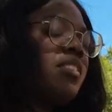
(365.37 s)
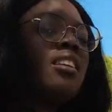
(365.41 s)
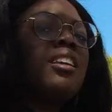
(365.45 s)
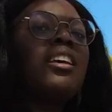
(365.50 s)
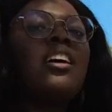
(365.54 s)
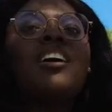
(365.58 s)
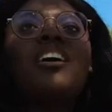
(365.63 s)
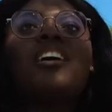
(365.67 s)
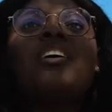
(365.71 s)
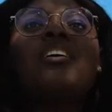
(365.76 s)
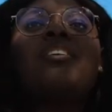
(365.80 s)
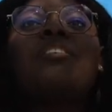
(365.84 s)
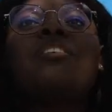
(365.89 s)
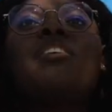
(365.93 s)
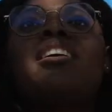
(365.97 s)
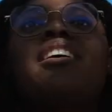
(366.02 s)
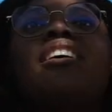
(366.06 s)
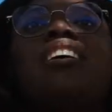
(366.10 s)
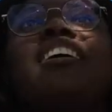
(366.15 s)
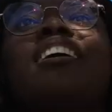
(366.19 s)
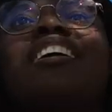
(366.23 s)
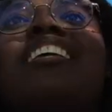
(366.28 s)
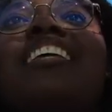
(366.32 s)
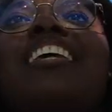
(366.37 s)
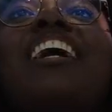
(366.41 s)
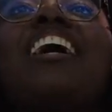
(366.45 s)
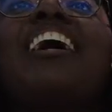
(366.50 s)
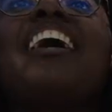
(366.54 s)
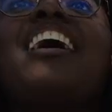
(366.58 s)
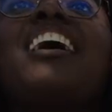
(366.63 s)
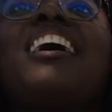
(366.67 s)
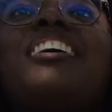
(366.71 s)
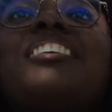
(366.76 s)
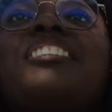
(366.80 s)
You could press them and grow
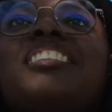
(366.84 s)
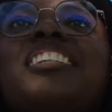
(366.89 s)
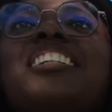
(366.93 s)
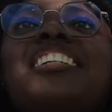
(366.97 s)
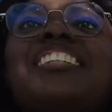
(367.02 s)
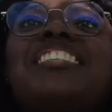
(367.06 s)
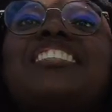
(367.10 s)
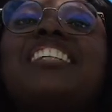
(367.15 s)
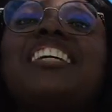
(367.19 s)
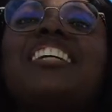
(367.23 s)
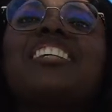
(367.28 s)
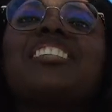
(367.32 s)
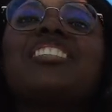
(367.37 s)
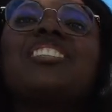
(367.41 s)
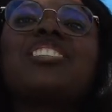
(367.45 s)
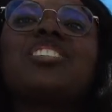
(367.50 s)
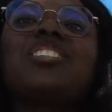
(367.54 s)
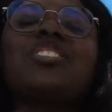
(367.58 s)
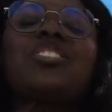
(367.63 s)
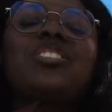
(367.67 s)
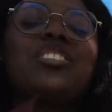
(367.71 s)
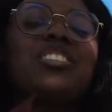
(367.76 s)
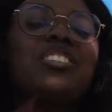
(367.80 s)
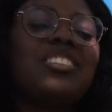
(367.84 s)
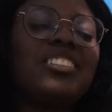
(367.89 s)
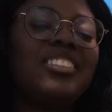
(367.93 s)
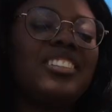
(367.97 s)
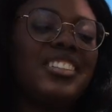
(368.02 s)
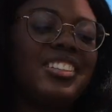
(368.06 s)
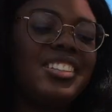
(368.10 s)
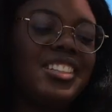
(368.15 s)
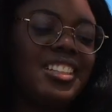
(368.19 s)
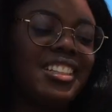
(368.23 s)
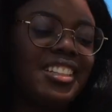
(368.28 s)
them. Yeah, I was going to say in school,
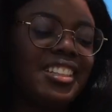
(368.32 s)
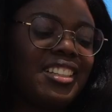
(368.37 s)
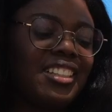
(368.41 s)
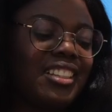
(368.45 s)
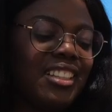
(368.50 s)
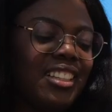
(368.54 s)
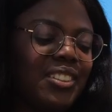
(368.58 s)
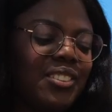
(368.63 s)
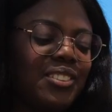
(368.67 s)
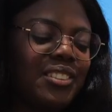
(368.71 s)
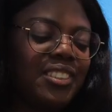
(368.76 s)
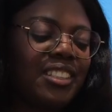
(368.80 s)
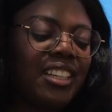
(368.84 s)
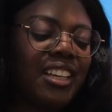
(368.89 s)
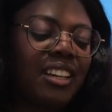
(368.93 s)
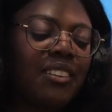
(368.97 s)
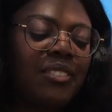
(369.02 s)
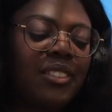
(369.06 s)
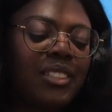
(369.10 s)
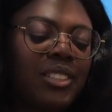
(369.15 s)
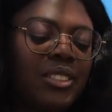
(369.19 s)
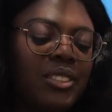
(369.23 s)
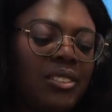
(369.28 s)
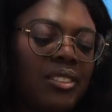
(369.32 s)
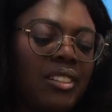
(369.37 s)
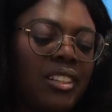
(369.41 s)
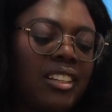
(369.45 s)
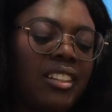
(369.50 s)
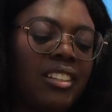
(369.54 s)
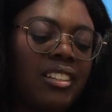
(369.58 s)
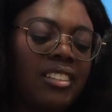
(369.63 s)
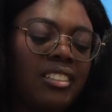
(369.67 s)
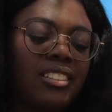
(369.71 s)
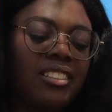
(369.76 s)
they used to have us do
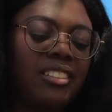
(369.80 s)
that.